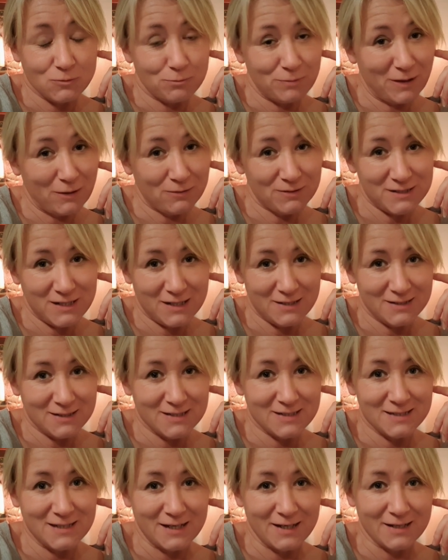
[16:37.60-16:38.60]
about 10 to
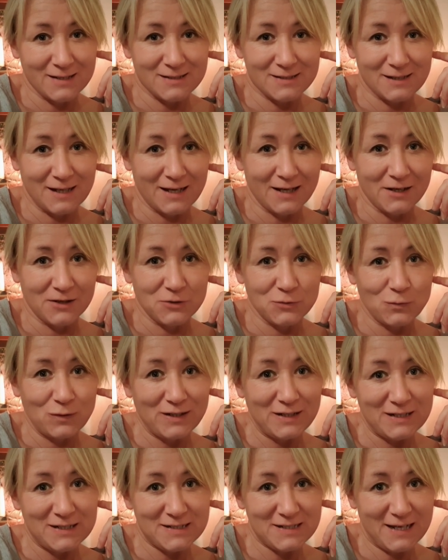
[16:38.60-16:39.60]
6 and we
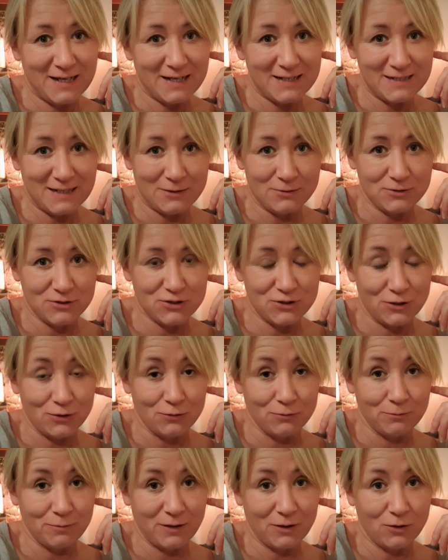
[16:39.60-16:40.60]
need to head out
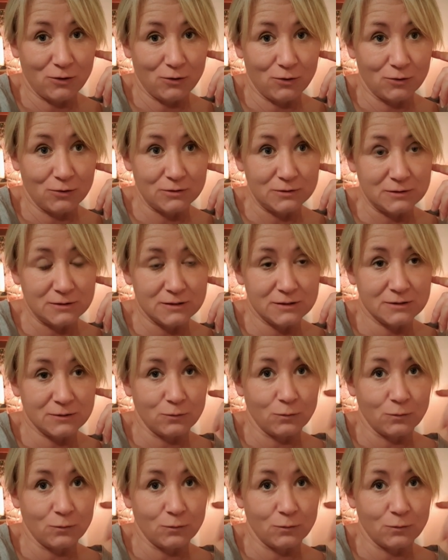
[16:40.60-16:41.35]
soon because